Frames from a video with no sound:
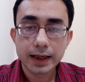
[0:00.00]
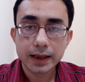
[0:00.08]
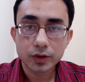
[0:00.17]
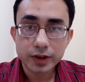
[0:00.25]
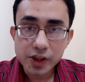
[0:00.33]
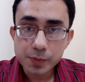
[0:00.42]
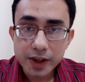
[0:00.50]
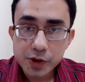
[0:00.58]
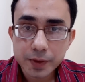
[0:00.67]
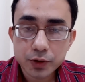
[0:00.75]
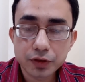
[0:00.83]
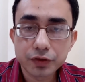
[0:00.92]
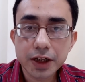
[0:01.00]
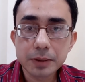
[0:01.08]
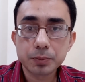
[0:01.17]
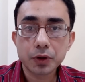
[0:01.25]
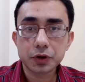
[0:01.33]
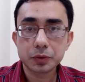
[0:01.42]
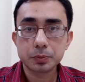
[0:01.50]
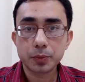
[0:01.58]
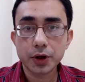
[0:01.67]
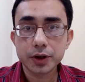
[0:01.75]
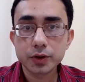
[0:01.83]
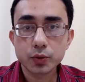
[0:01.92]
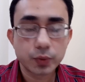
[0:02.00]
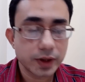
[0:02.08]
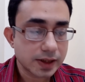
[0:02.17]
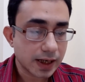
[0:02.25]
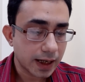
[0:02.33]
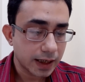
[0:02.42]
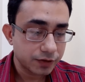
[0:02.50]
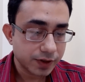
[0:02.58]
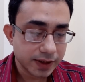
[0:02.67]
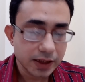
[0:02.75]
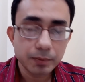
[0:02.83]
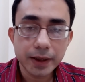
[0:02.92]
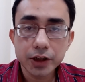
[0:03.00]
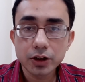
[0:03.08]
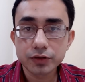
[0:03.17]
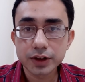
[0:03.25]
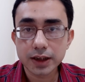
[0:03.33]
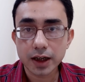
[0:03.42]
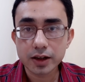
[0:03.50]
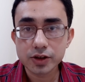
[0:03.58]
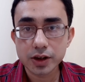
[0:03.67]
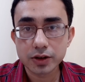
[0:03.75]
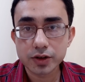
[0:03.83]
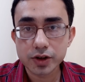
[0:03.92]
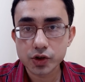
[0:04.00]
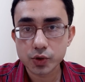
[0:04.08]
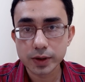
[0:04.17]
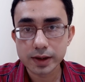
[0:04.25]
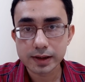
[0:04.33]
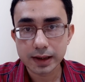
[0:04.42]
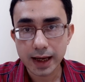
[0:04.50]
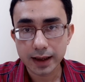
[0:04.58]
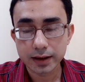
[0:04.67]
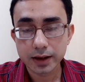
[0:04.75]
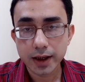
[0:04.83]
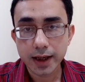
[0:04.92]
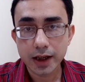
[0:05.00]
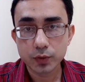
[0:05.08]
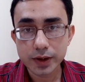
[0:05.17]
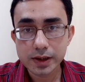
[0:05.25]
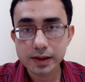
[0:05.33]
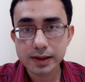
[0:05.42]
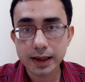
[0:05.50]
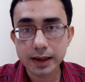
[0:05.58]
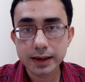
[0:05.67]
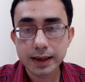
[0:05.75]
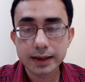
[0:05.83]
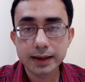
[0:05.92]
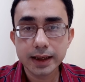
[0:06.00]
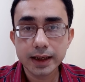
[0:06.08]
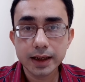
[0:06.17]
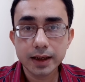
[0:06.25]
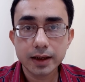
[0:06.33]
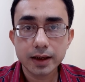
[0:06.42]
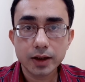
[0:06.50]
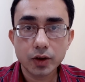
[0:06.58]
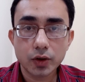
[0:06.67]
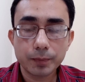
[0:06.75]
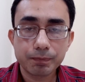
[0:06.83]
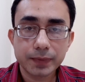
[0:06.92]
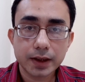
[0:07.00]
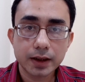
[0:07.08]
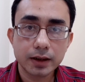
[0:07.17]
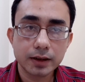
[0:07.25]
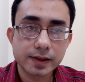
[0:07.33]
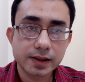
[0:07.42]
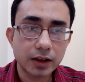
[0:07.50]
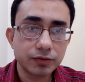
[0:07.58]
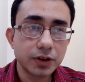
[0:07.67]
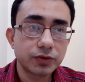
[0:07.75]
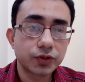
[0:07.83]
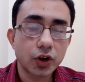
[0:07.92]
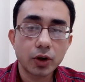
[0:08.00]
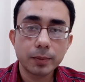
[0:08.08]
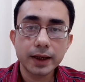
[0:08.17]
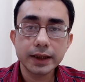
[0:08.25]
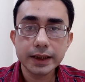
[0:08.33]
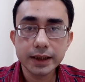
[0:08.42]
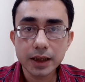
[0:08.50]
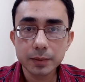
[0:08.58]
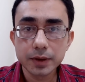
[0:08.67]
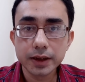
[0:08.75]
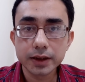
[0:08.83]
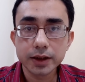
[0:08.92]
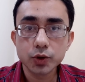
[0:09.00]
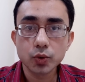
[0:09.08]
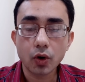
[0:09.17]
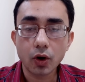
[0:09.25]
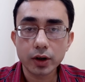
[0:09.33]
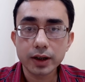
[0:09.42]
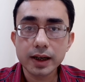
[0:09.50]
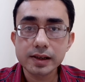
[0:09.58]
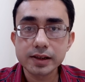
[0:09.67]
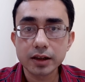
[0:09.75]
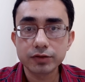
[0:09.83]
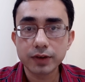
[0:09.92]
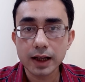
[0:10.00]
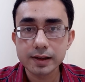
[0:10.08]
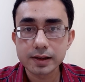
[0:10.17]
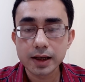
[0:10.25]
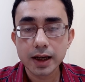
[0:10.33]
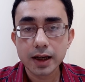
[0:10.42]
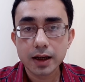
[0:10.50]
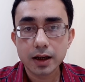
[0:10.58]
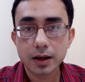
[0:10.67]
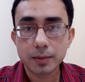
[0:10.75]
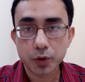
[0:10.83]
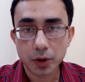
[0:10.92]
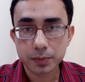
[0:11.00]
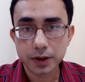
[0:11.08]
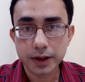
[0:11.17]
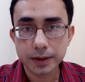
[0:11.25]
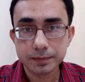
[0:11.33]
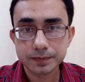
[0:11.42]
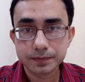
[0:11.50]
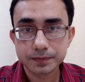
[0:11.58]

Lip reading: Now, this brings me to a very important point, which I have seen many of the current generation students lack, and which is that they suffer from an inability to organize their files properly.